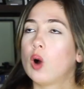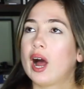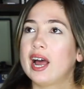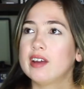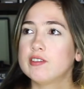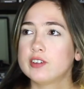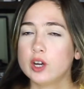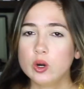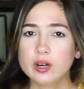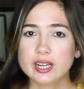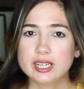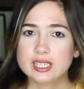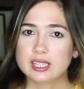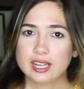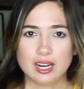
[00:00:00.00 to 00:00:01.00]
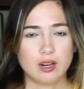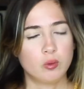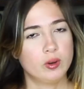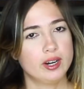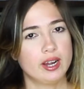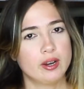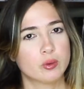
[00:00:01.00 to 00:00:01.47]
I've noticed that
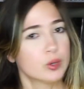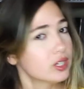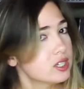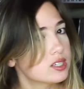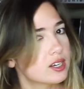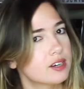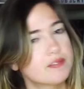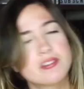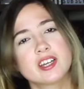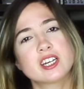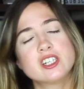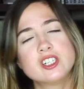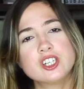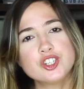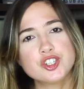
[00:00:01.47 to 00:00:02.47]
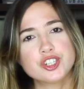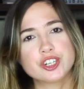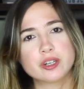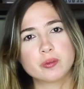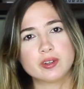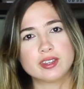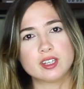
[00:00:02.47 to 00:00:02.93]
when I rinse off the
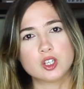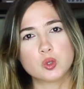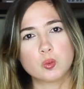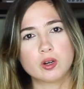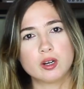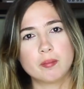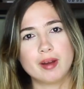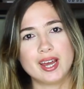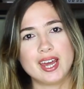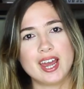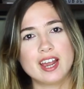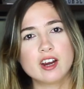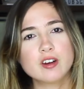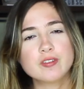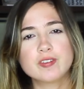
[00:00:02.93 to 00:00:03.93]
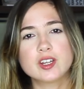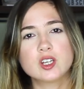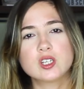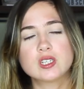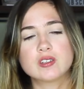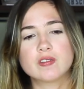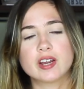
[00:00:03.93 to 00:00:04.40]
conditioner with this one, my hair
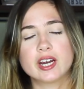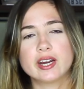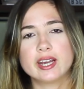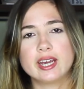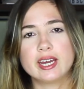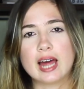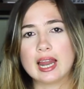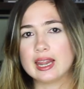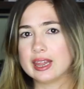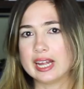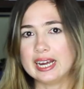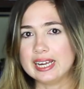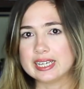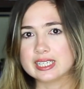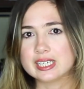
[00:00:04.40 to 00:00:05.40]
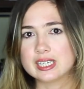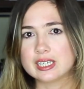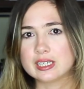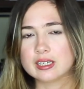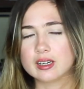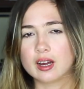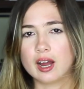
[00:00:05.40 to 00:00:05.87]
feels very light.
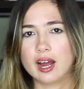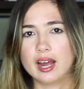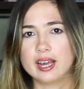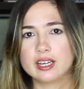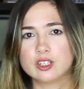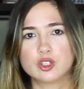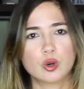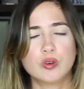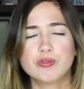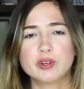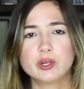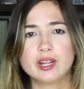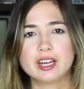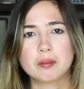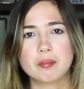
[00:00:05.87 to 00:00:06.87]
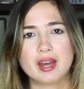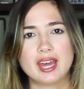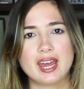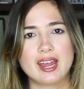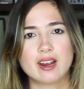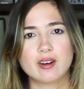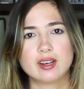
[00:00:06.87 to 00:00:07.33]
I don't feel like my
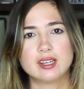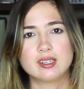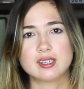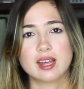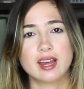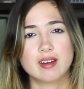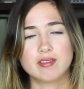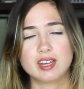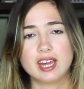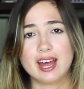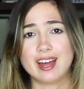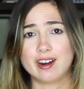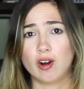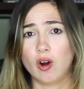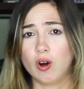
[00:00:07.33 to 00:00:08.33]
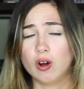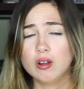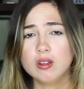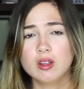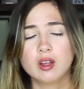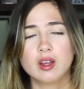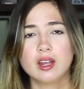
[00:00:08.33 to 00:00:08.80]
hair is heavy at
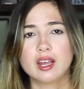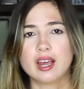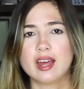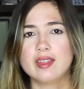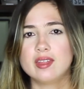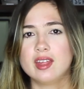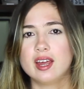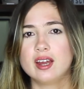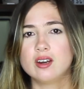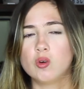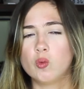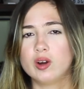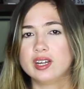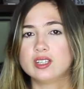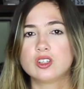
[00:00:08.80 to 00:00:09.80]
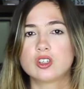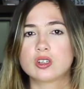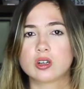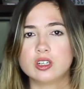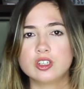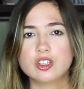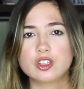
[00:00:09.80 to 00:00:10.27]
all. And then when it
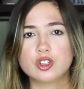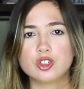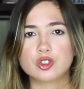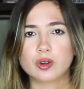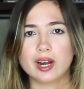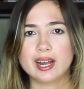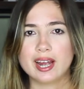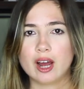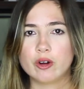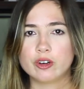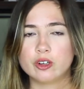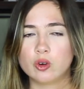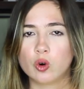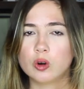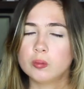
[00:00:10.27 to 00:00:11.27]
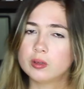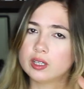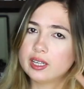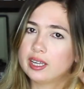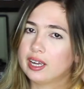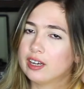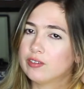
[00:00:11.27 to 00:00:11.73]
starts to dry out
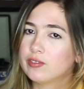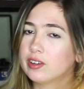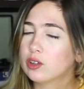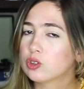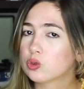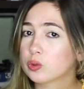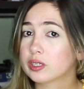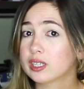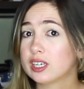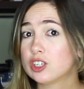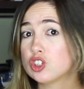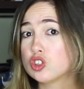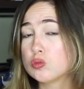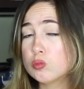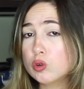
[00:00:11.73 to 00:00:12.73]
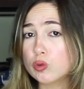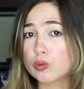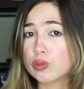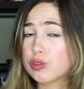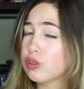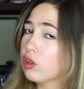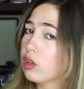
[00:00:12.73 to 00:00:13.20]
normally, it feels really
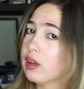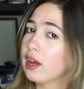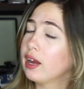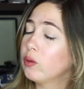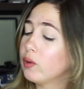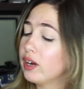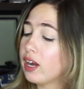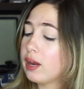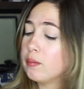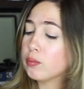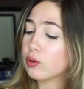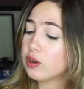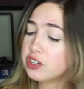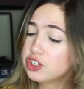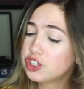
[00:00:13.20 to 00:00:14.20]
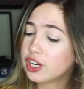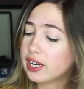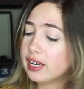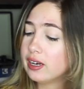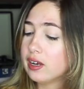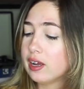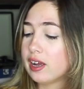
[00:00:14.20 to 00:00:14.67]
smooth. And when I brush
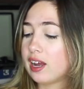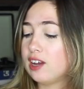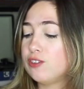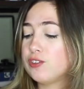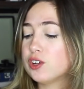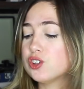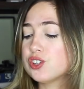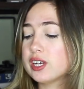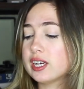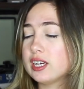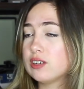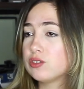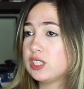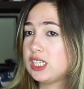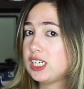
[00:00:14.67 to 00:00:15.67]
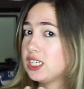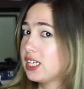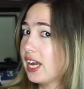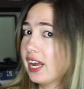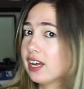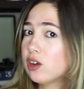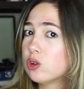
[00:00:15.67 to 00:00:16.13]
it, it feels like it
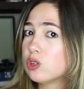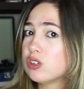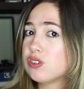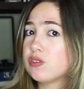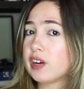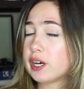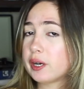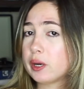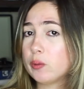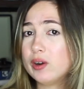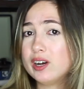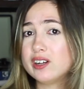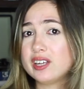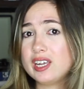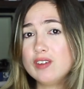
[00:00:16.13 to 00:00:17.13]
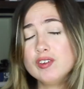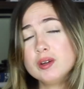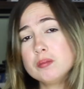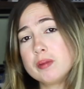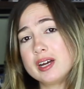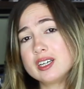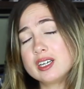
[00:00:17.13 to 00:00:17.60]
detangles very well,
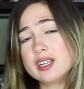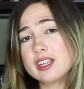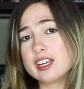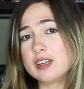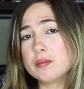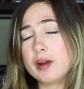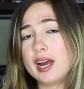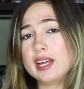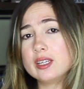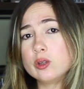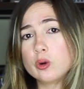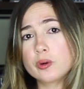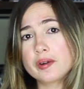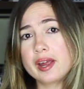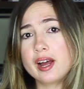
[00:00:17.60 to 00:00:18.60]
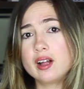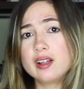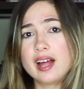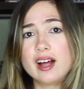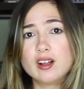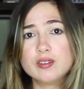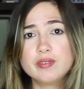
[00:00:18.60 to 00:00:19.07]
even better than my L'Oreal
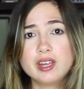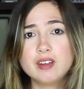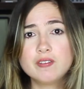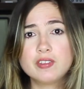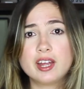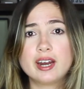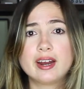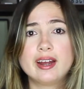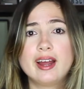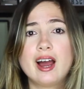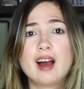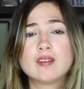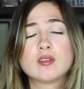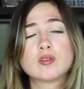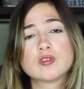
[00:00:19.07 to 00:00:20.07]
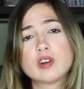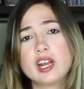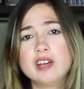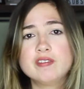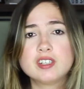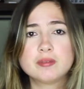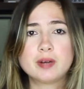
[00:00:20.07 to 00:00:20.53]
Elvive that I have
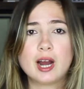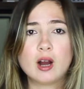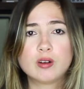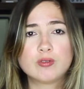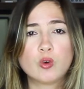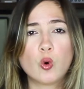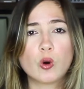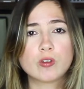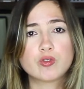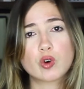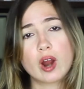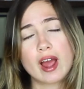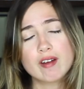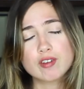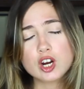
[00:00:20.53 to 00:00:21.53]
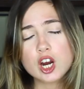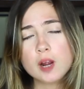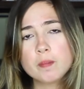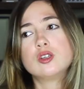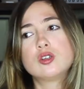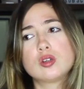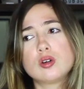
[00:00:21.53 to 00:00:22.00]
raved about for forever.
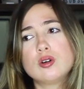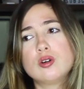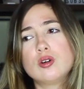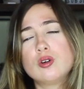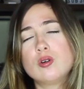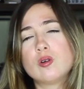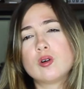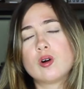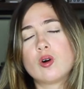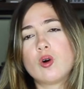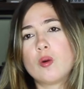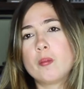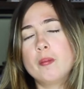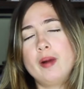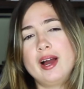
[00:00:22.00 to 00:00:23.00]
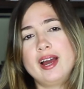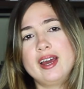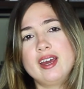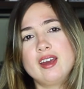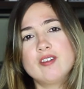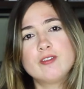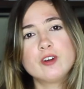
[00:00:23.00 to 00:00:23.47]
So
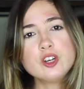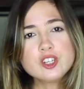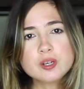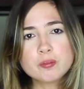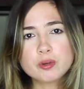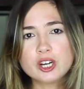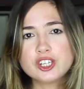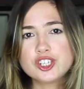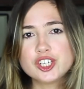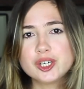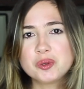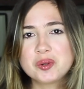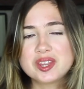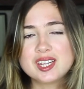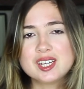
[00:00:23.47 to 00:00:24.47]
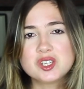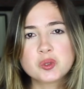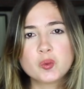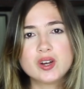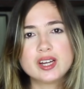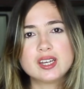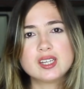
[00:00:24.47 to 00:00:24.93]
my first impression with this
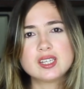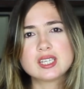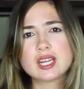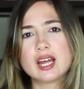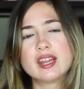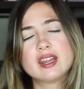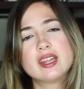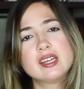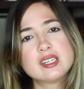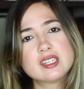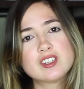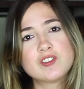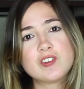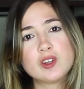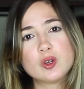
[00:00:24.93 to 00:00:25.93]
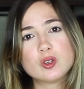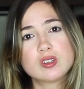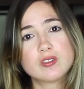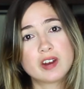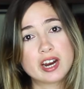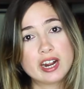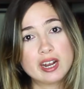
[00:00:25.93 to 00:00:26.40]
was this feels
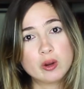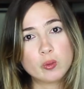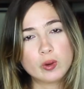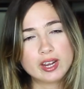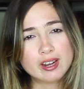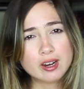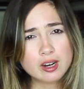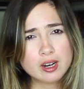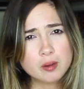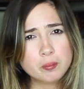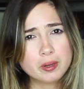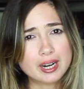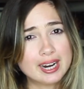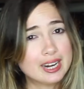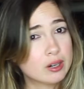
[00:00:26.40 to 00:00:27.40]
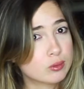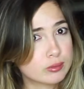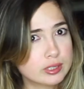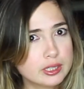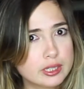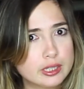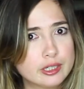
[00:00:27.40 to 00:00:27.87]
very weird, but in a
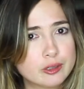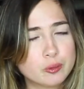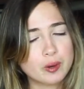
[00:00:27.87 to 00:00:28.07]
really good